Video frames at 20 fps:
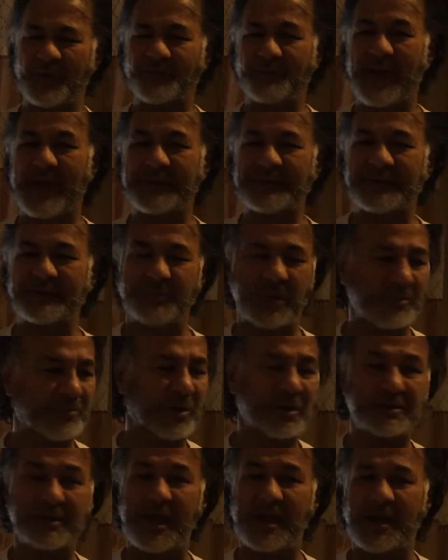
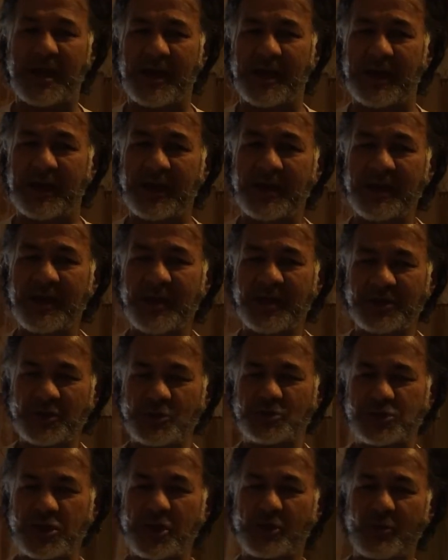about
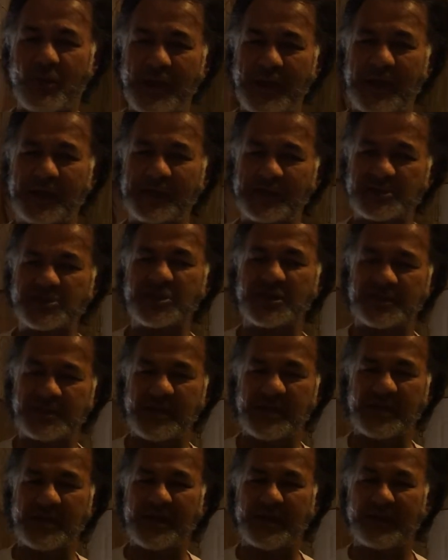you see Guyana,
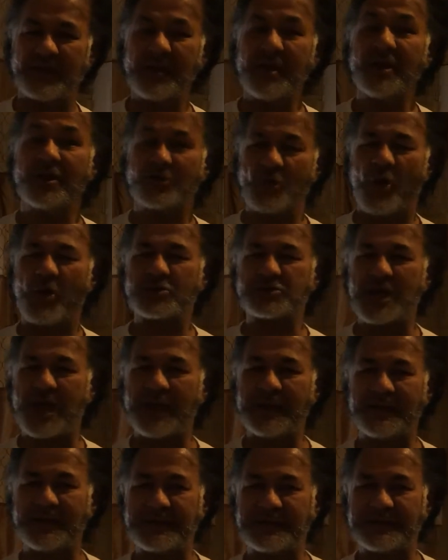Sidney King. Those
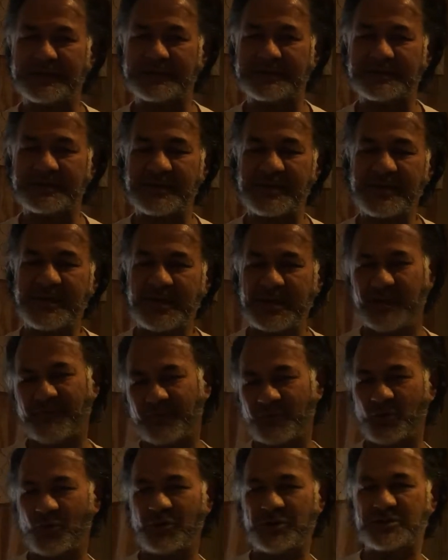are leaders,
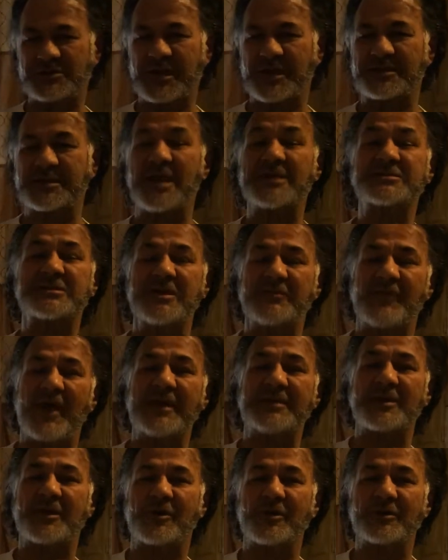even though he said that's
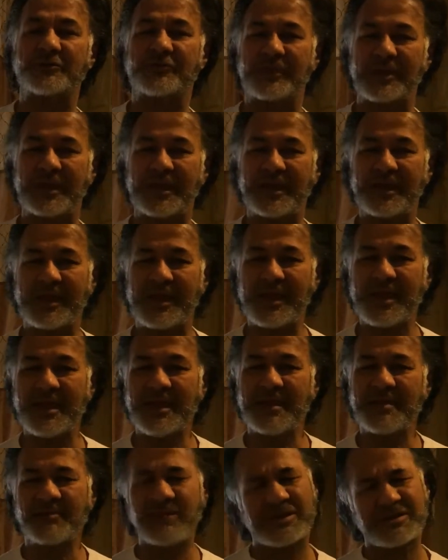divide the country.
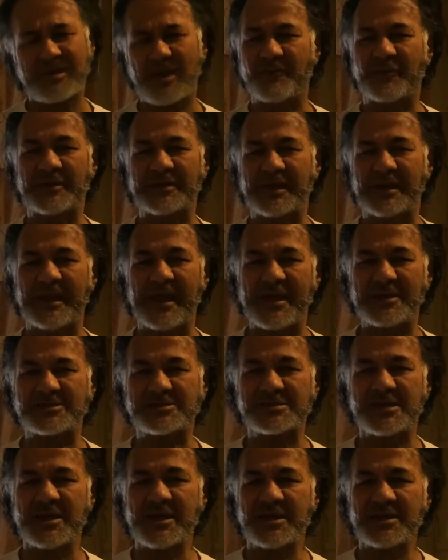But
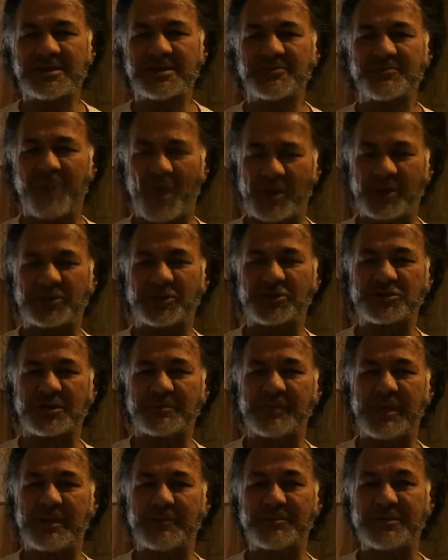nevertheless,
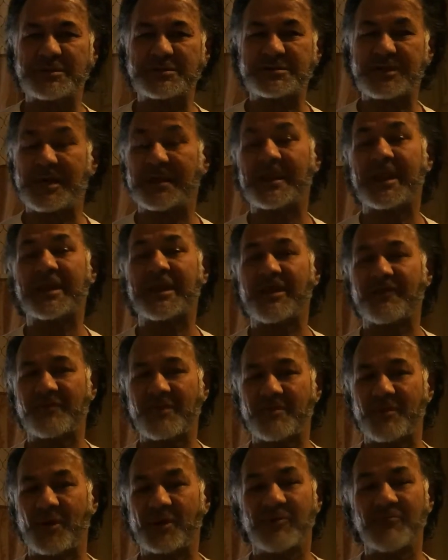politicians make mistakes like
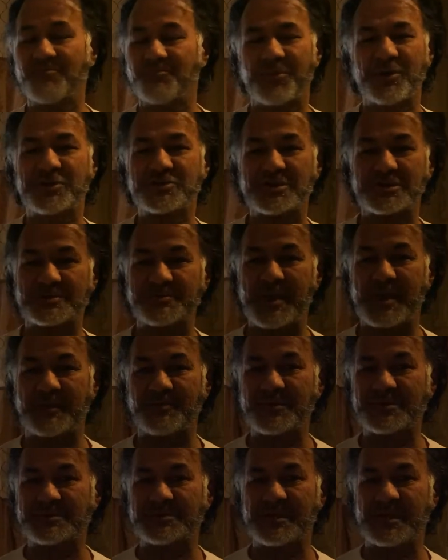everybody. Even preachers
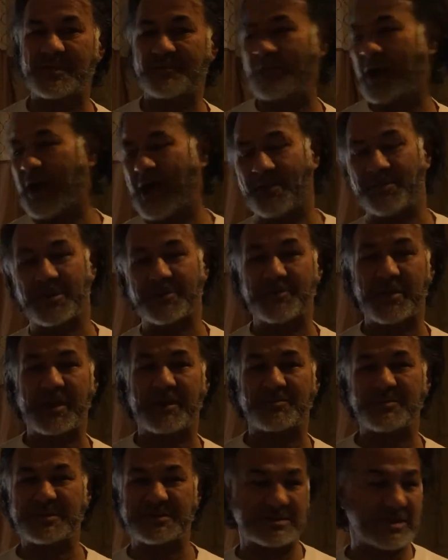make mistakes. Muhammad
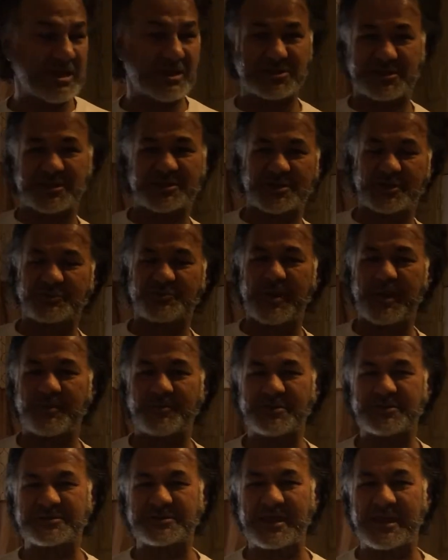make mistakes. Jesus make
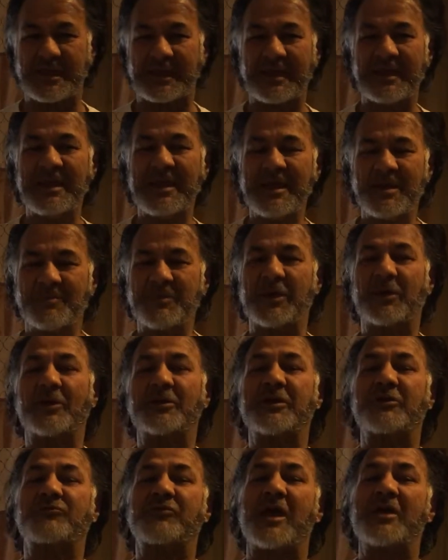mistakes
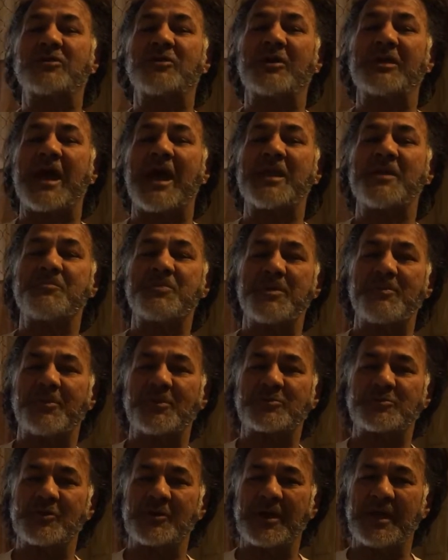because they try to gather
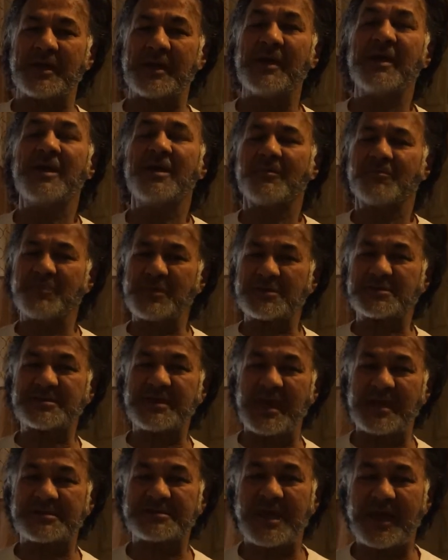people together.
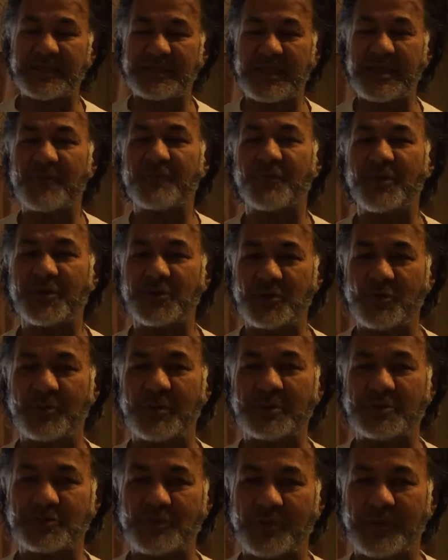Mistakes are there for a
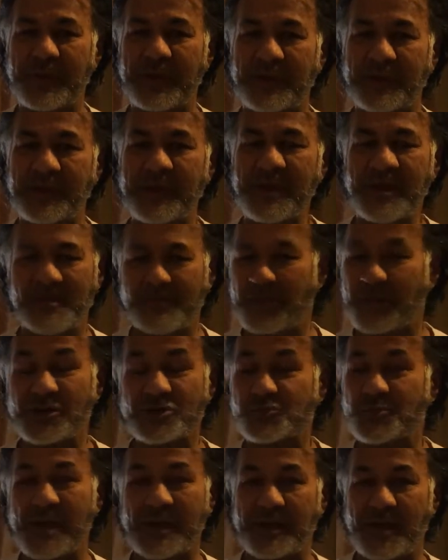human to make
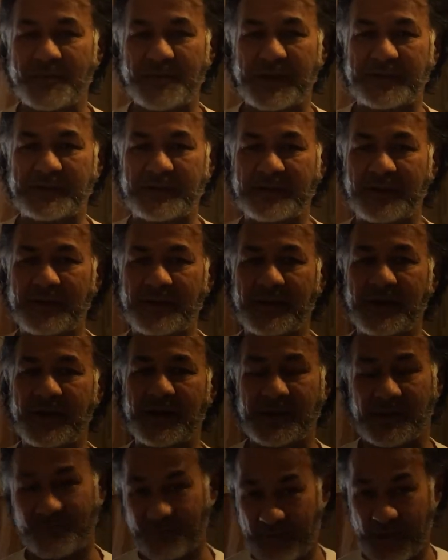because we are not better than
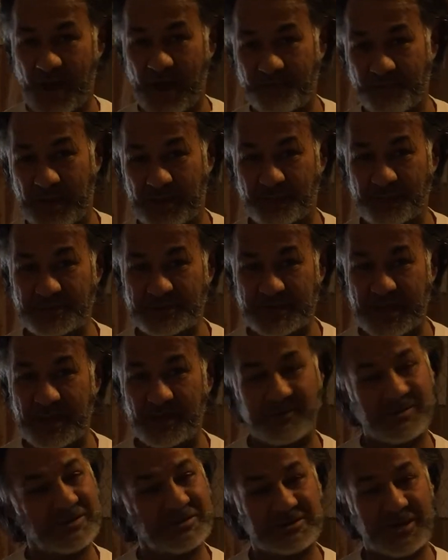God. Even God make
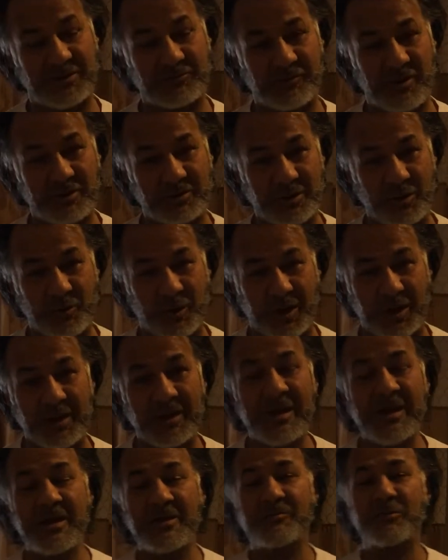mistakes when he said wrong the world.
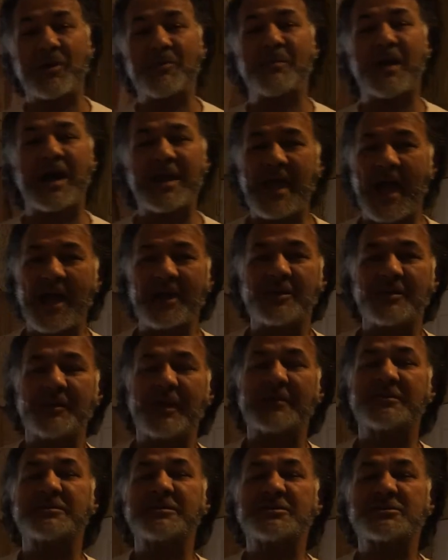But my
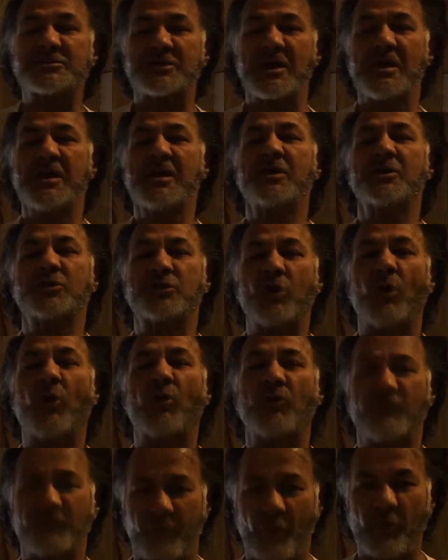argument is
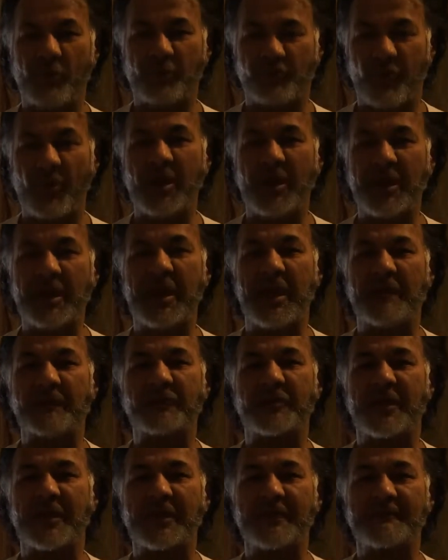don't vote for
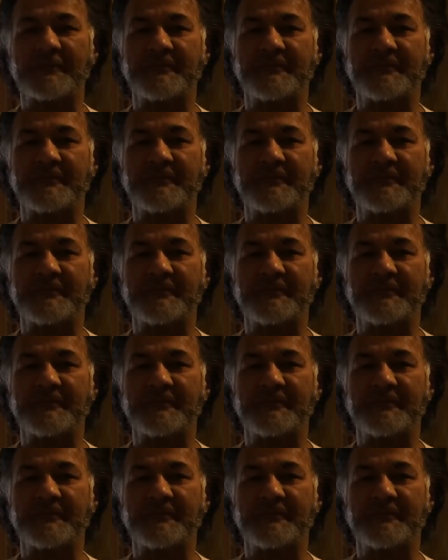AFC.